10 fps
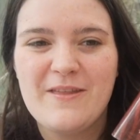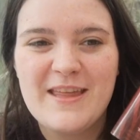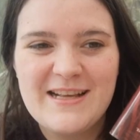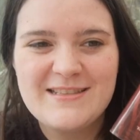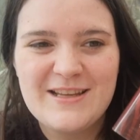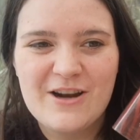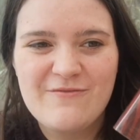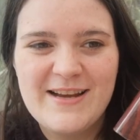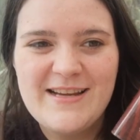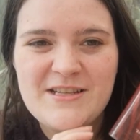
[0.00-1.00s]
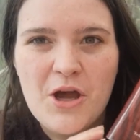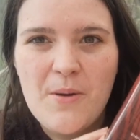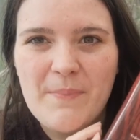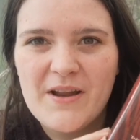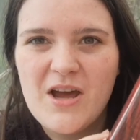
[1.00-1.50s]
other things that I read,
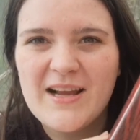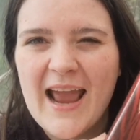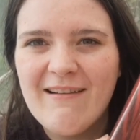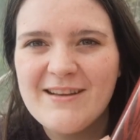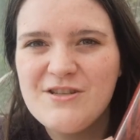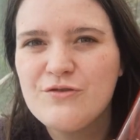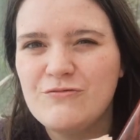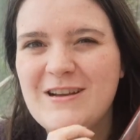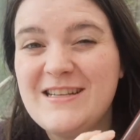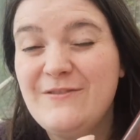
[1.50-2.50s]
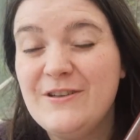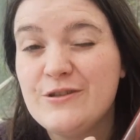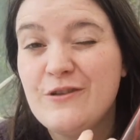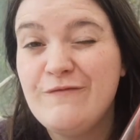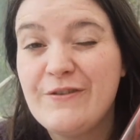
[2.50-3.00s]
but her characters already
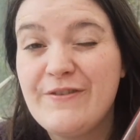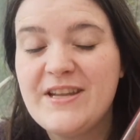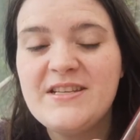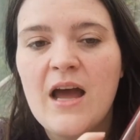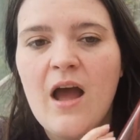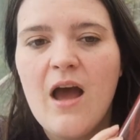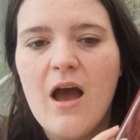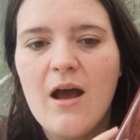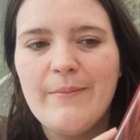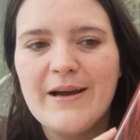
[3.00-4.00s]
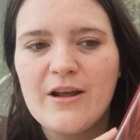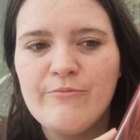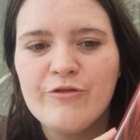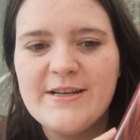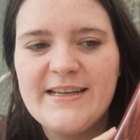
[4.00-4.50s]
feel so vivid, and
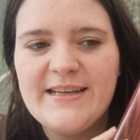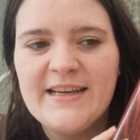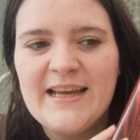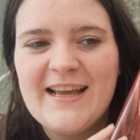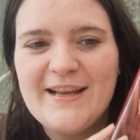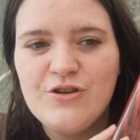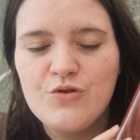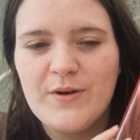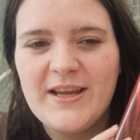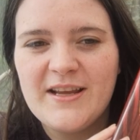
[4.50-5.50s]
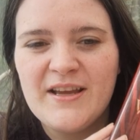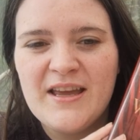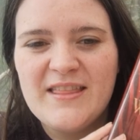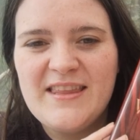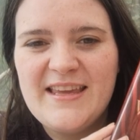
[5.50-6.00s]
I'm really enjoying
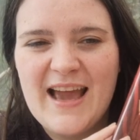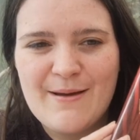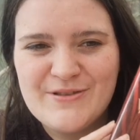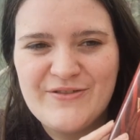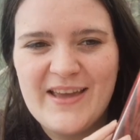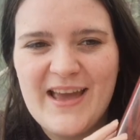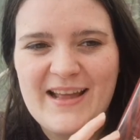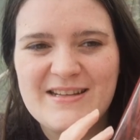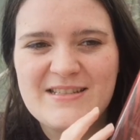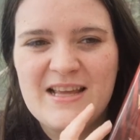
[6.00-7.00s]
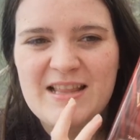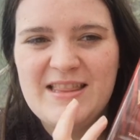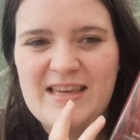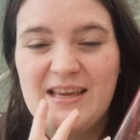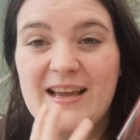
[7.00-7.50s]
the atmosphere and
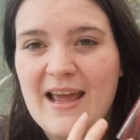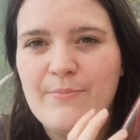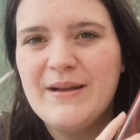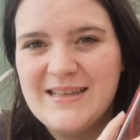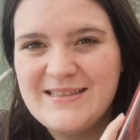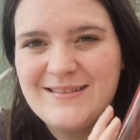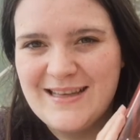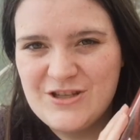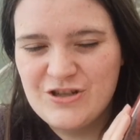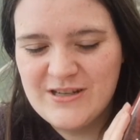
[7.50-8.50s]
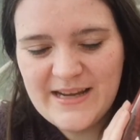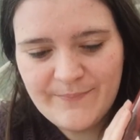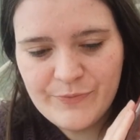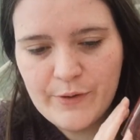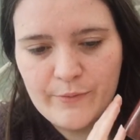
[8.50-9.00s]
the, again, political
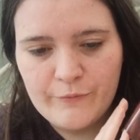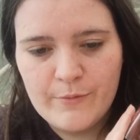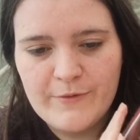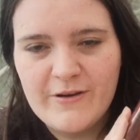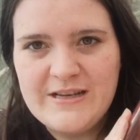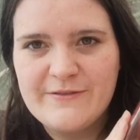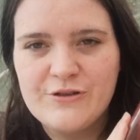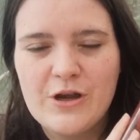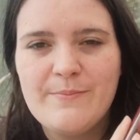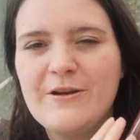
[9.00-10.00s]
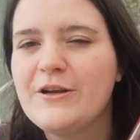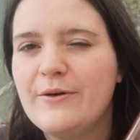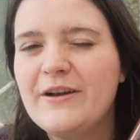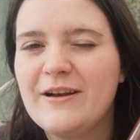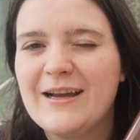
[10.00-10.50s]
history from a very different time period.
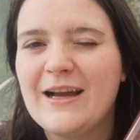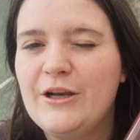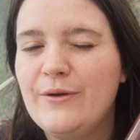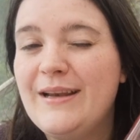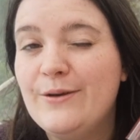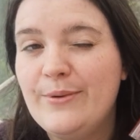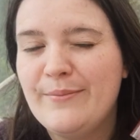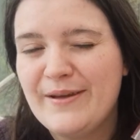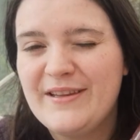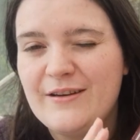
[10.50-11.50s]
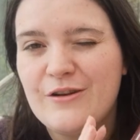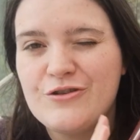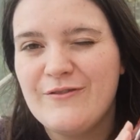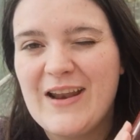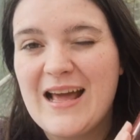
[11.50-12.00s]
Now, like, I know a little bit about the
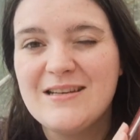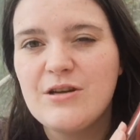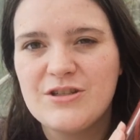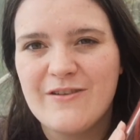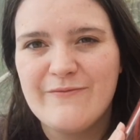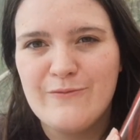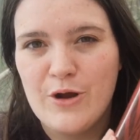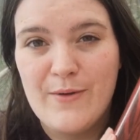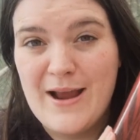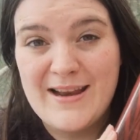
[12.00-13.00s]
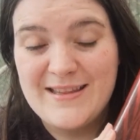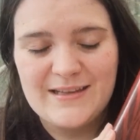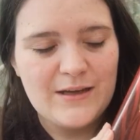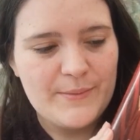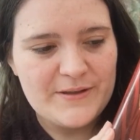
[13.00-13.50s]
enclosure of land. I don't know
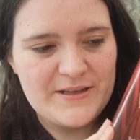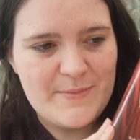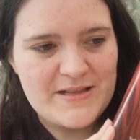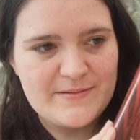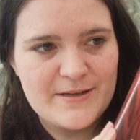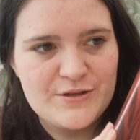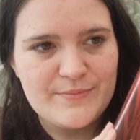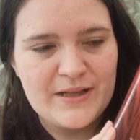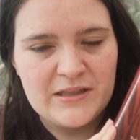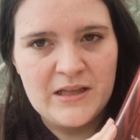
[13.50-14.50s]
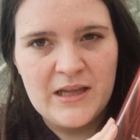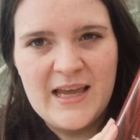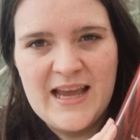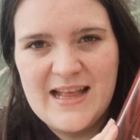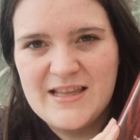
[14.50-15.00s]
anything about the emancipation pill
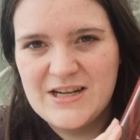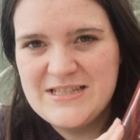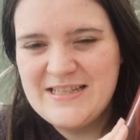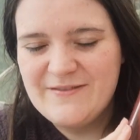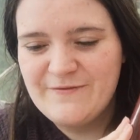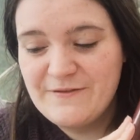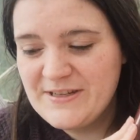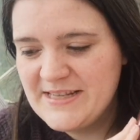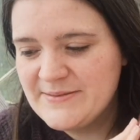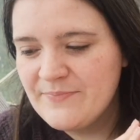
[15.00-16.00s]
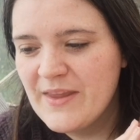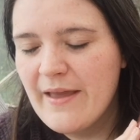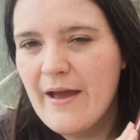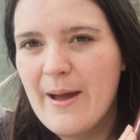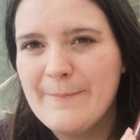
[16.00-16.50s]
in the 1950s.
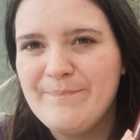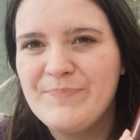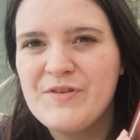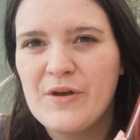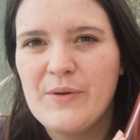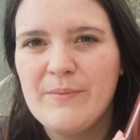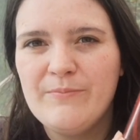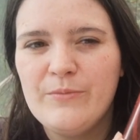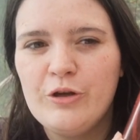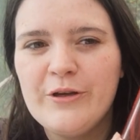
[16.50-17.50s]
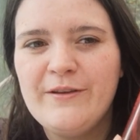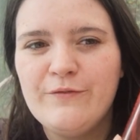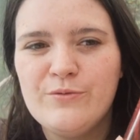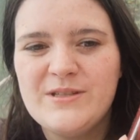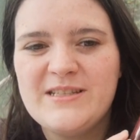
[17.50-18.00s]
So I'm looking
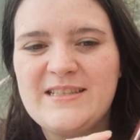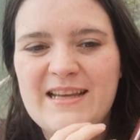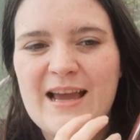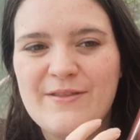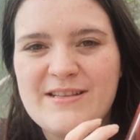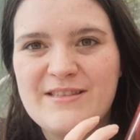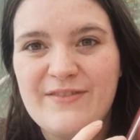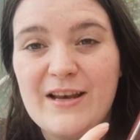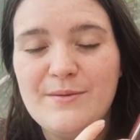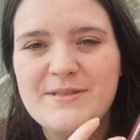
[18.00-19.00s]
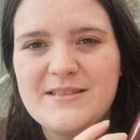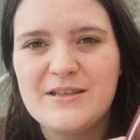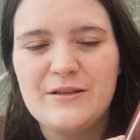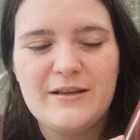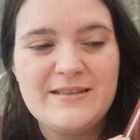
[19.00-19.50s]
forward to seeing how this develops.
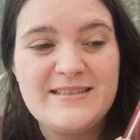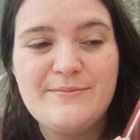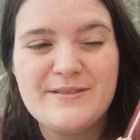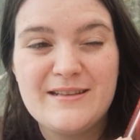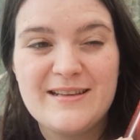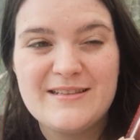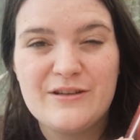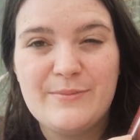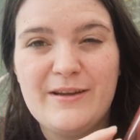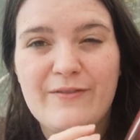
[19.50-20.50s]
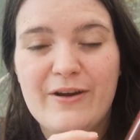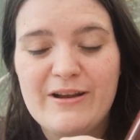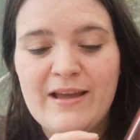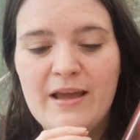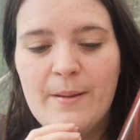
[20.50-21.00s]
It seems like it's going to be a
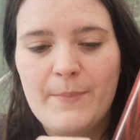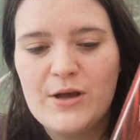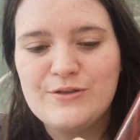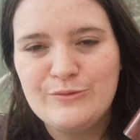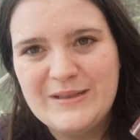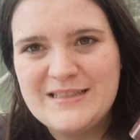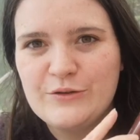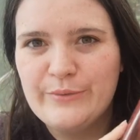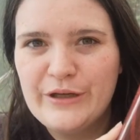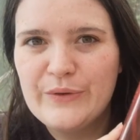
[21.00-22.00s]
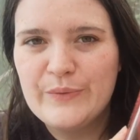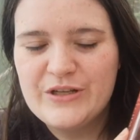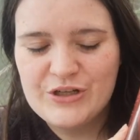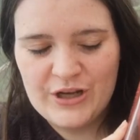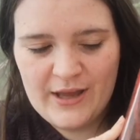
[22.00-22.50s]
very personal political book,
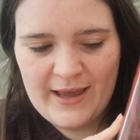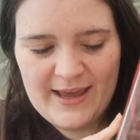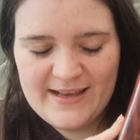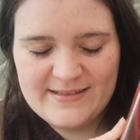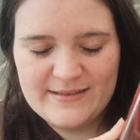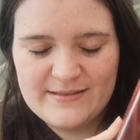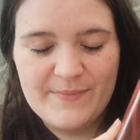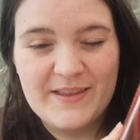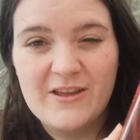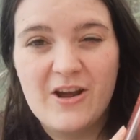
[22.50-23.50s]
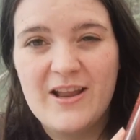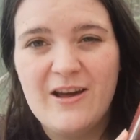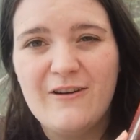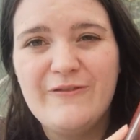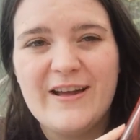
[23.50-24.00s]
which is something that I
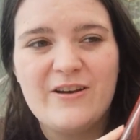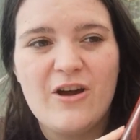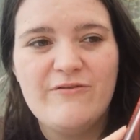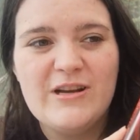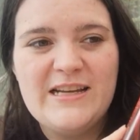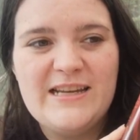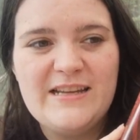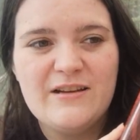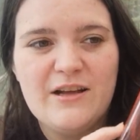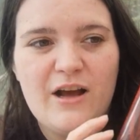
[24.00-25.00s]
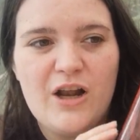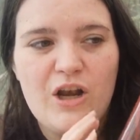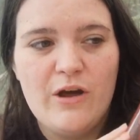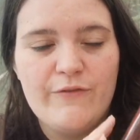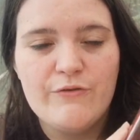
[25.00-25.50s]
love, and I really
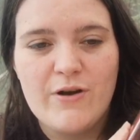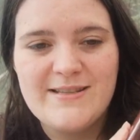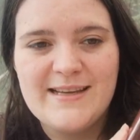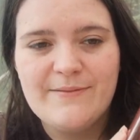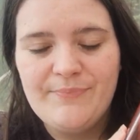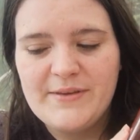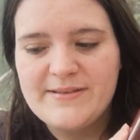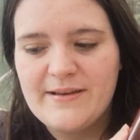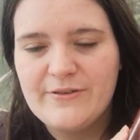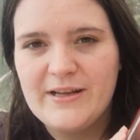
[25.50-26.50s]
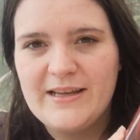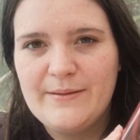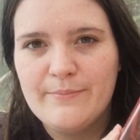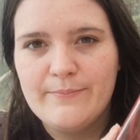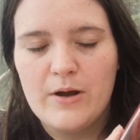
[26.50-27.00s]
love the writing. It's
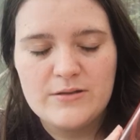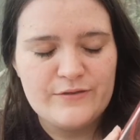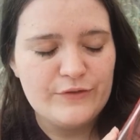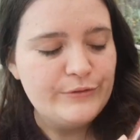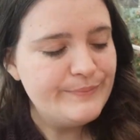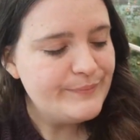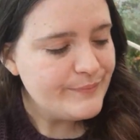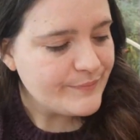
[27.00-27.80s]
definitely masterful.